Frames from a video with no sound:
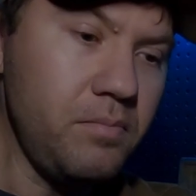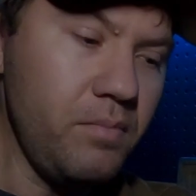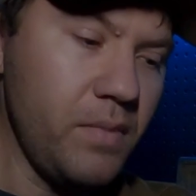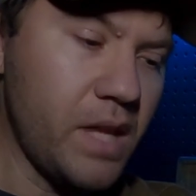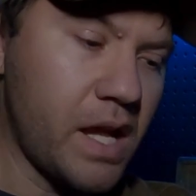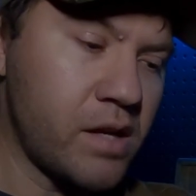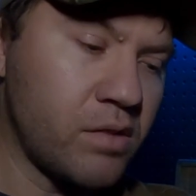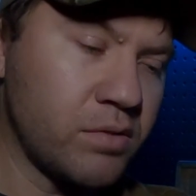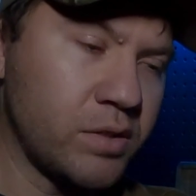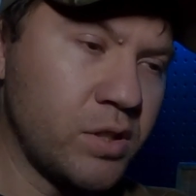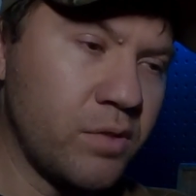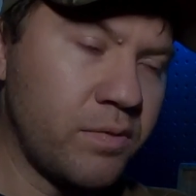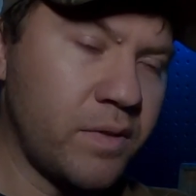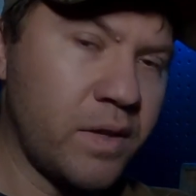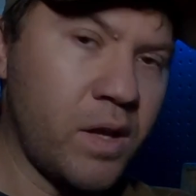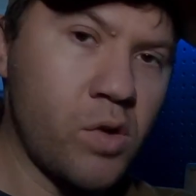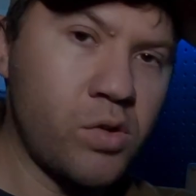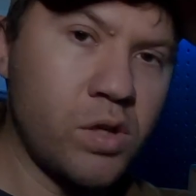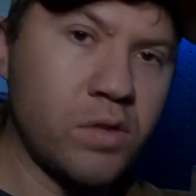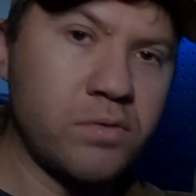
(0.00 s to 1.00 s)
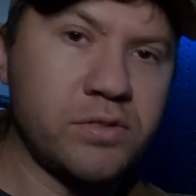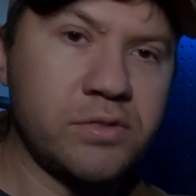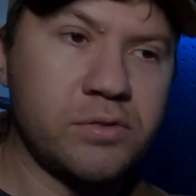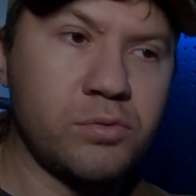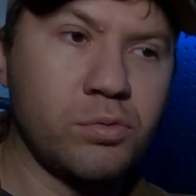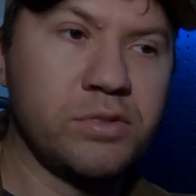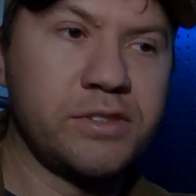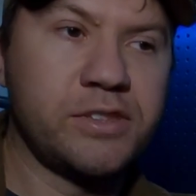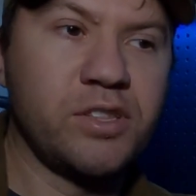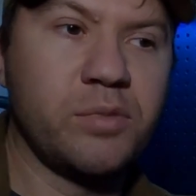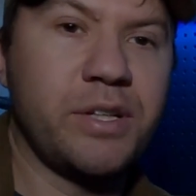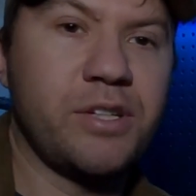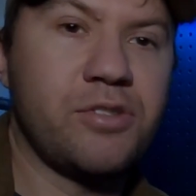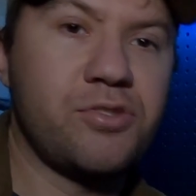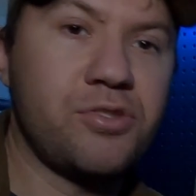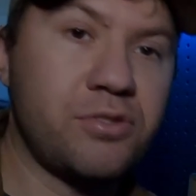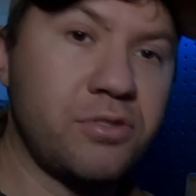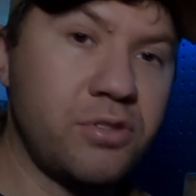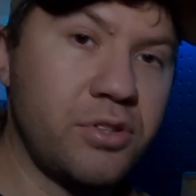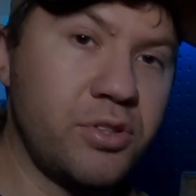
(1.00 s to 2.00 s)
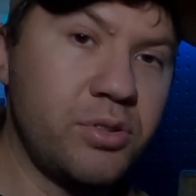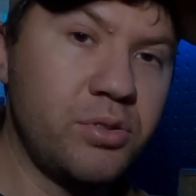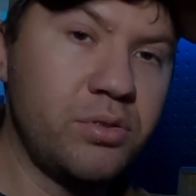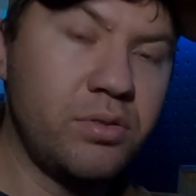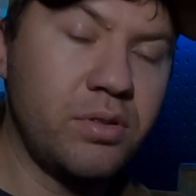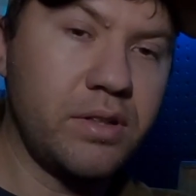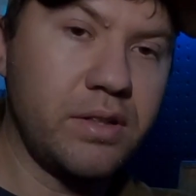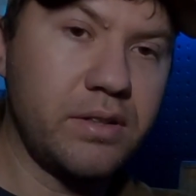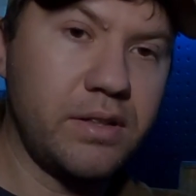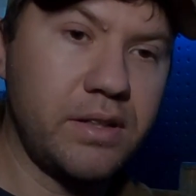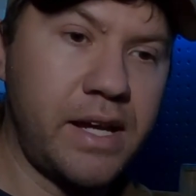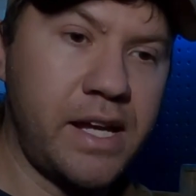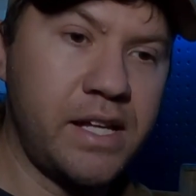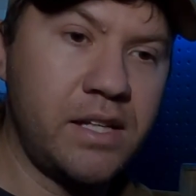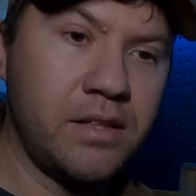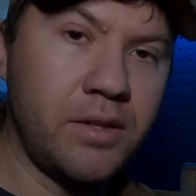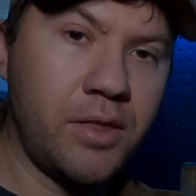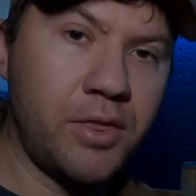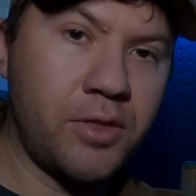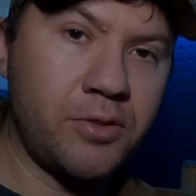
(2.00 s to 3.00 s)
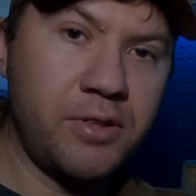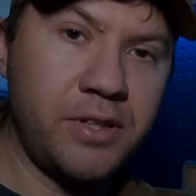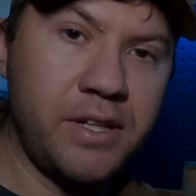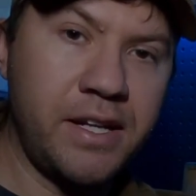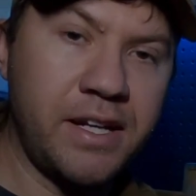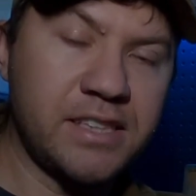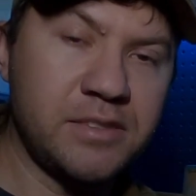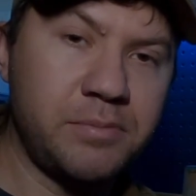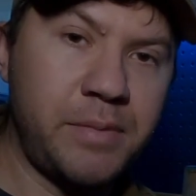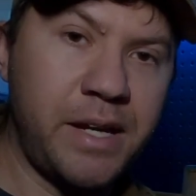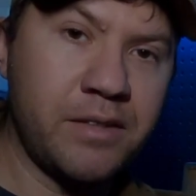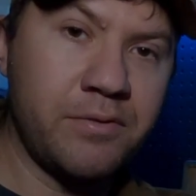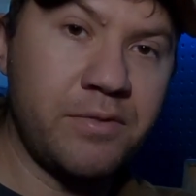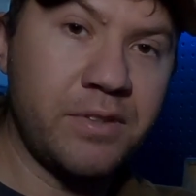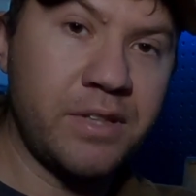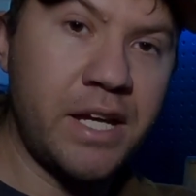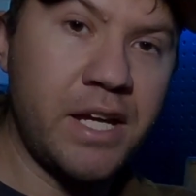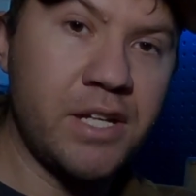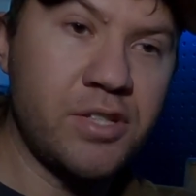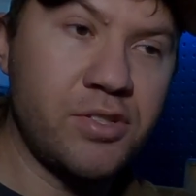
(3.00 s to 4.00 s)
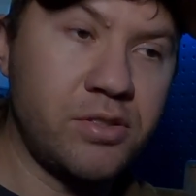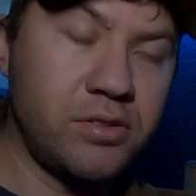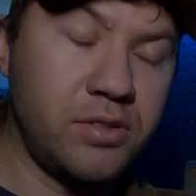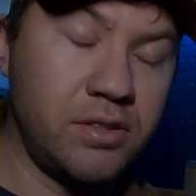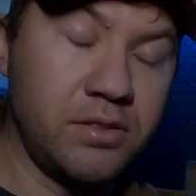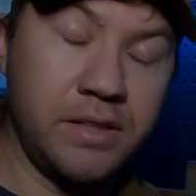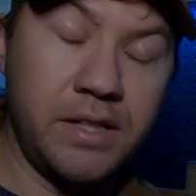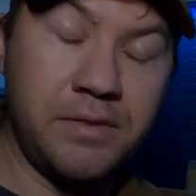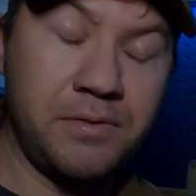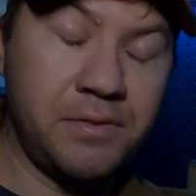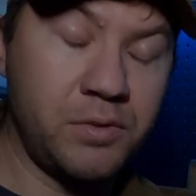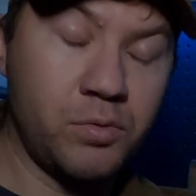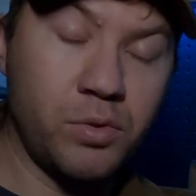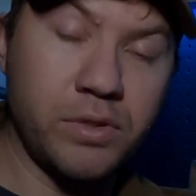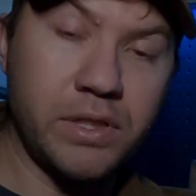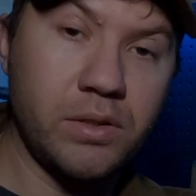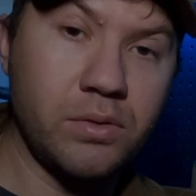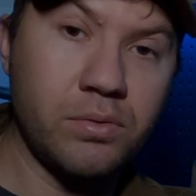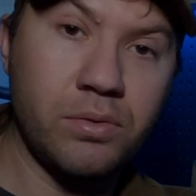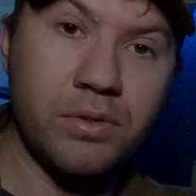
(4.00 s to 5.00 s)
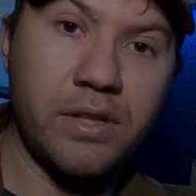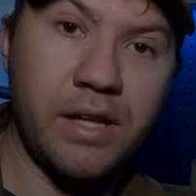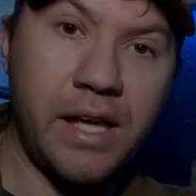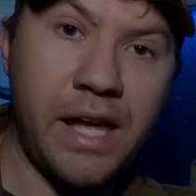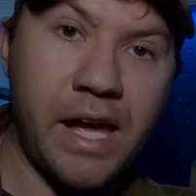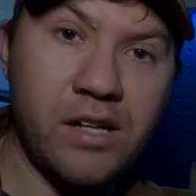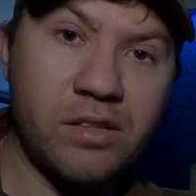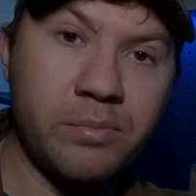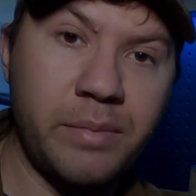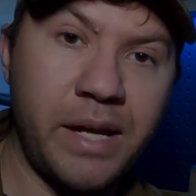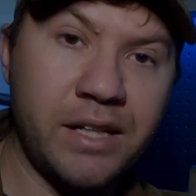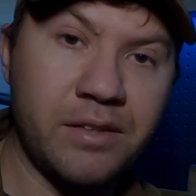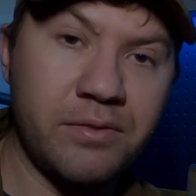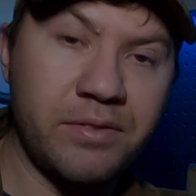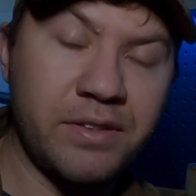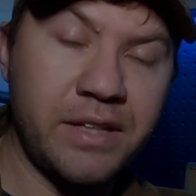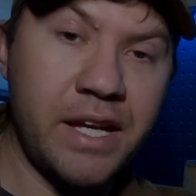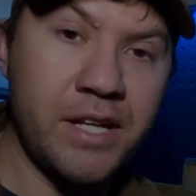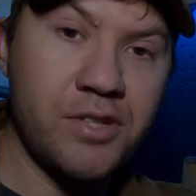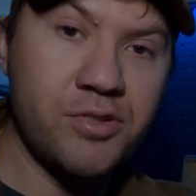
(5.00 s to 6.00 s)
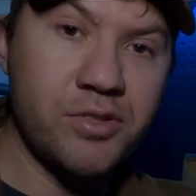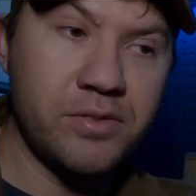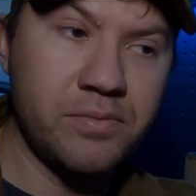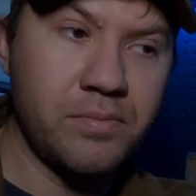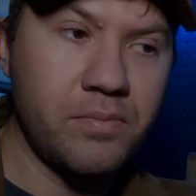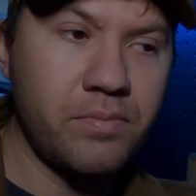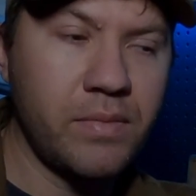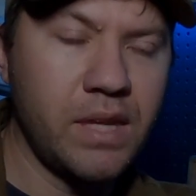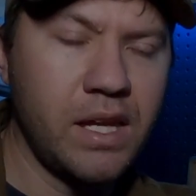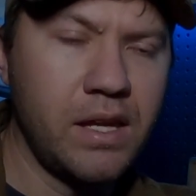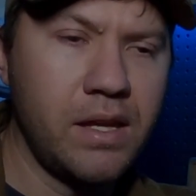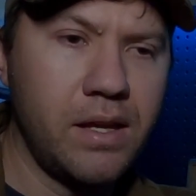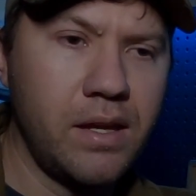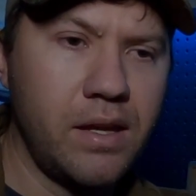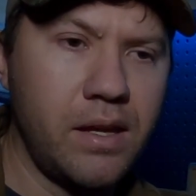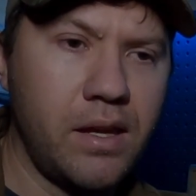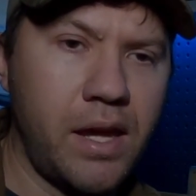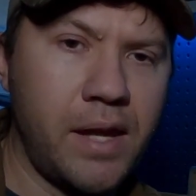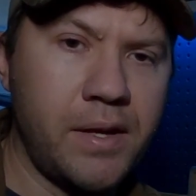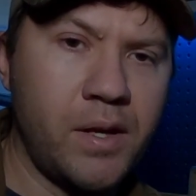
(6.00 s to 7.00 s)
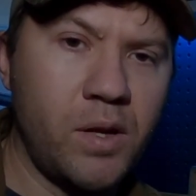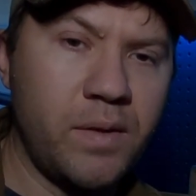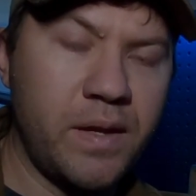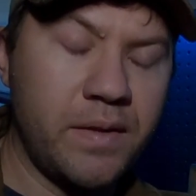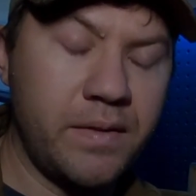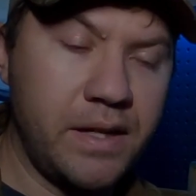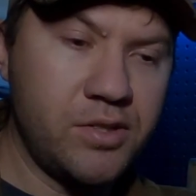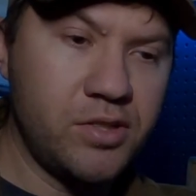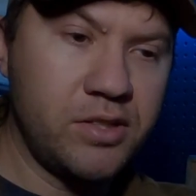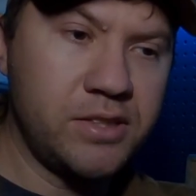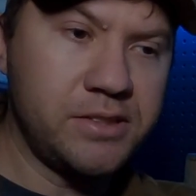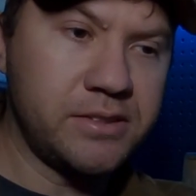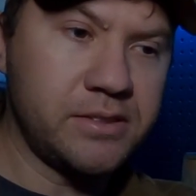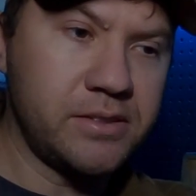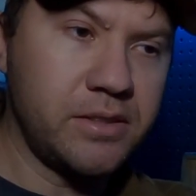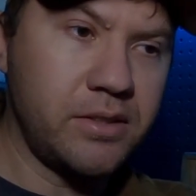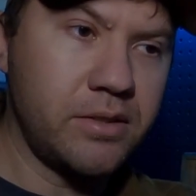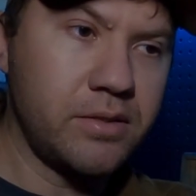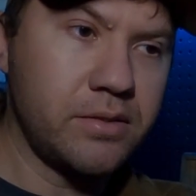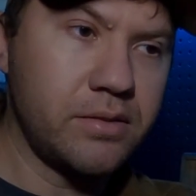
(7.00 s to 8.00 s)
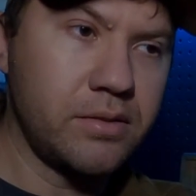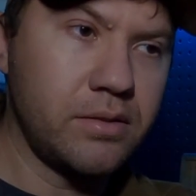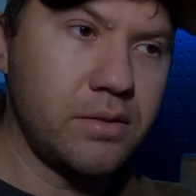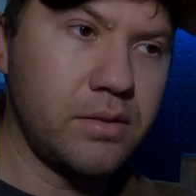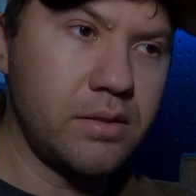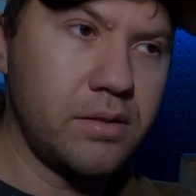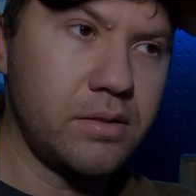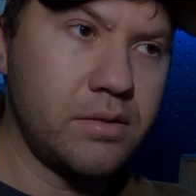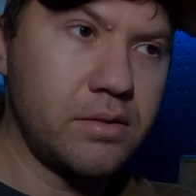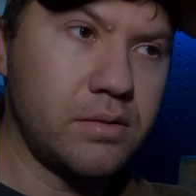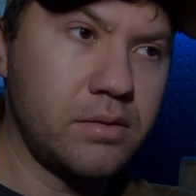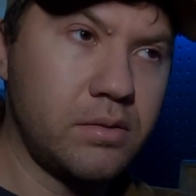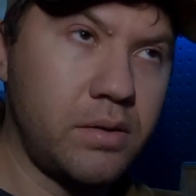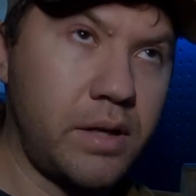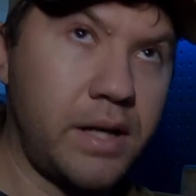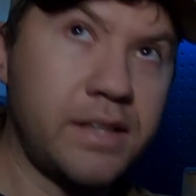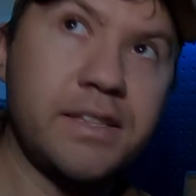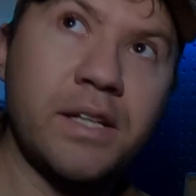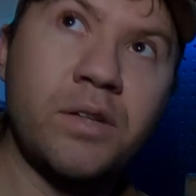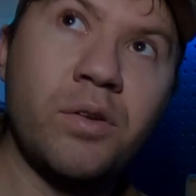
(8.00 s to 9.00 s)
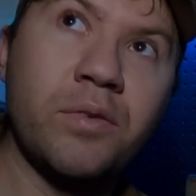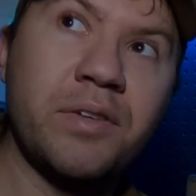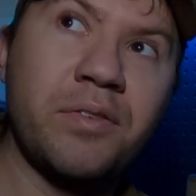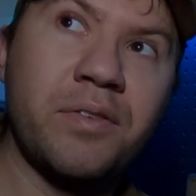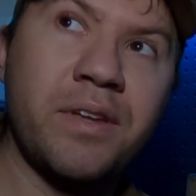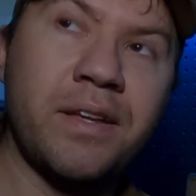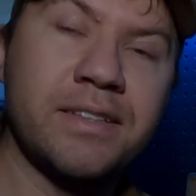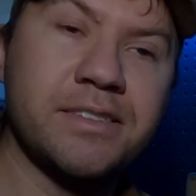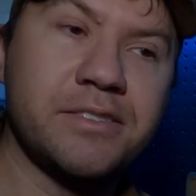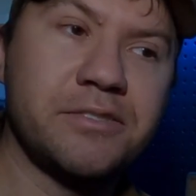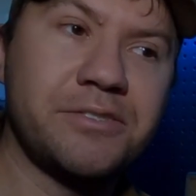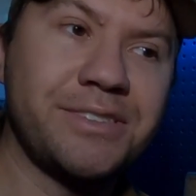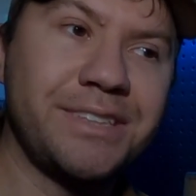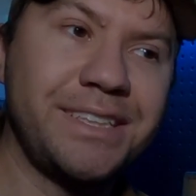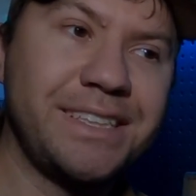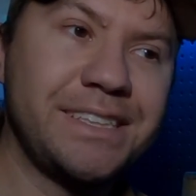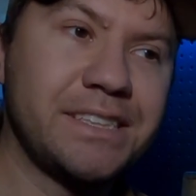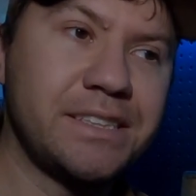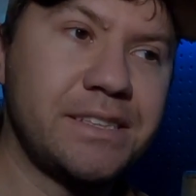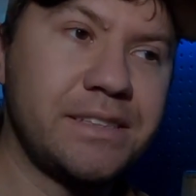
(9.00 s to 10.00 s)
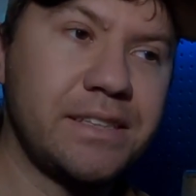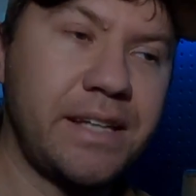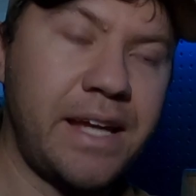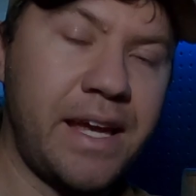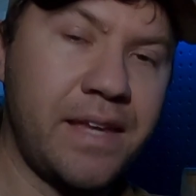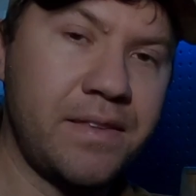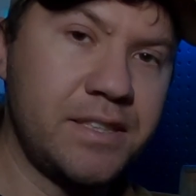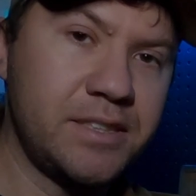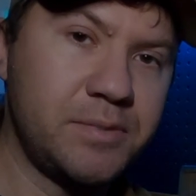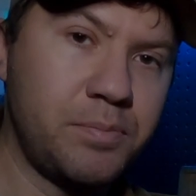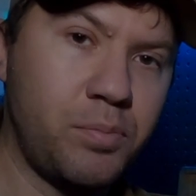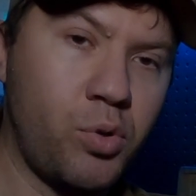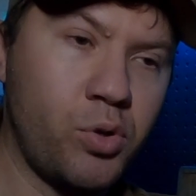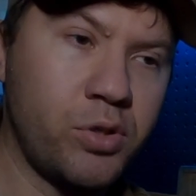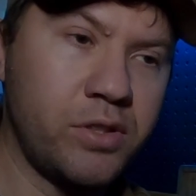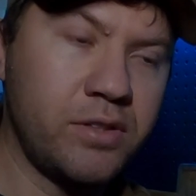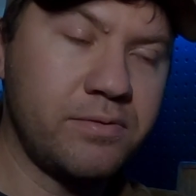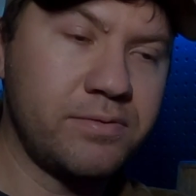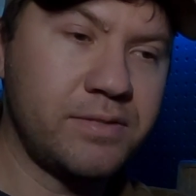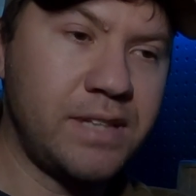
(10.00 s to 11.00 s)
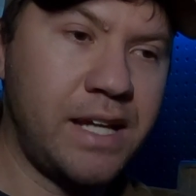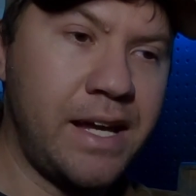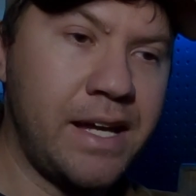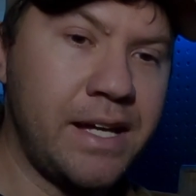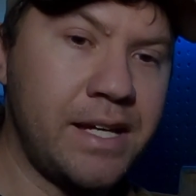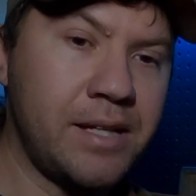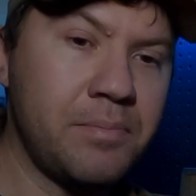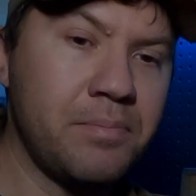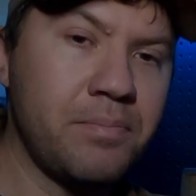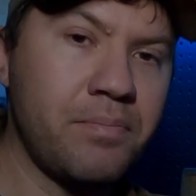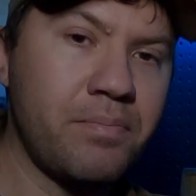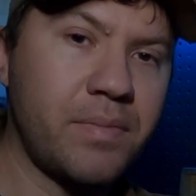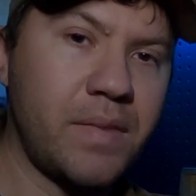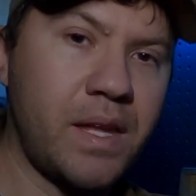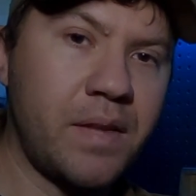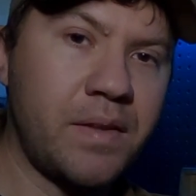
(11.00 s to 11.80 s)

I don't know if the holdovers will still be true at a 3x magnification, or if you want to go with a higher magnification. I know that they just, actually I don't even think it's released at this point of time.